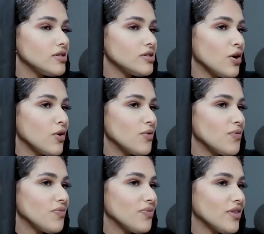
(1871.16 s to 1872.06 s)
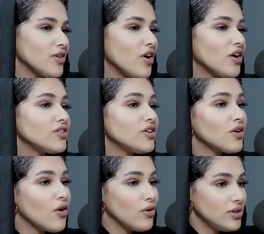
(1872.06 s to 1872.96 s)
so the doctor
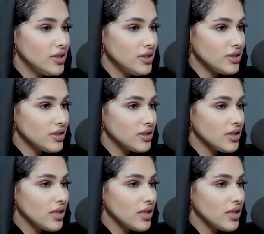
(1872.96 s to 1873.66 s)
called it